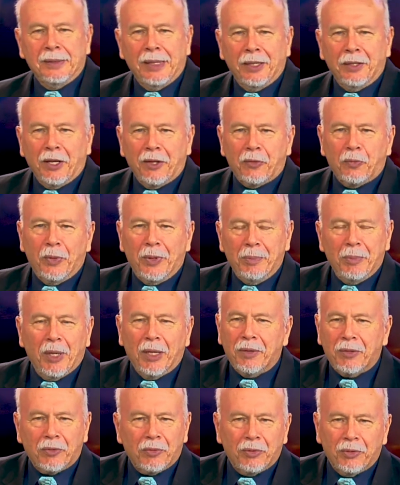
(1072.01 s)
and the
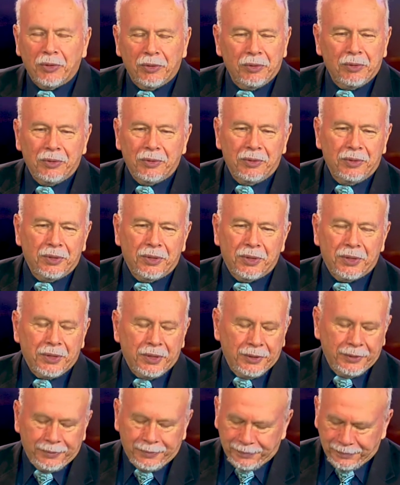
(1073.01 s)
3-month cruise.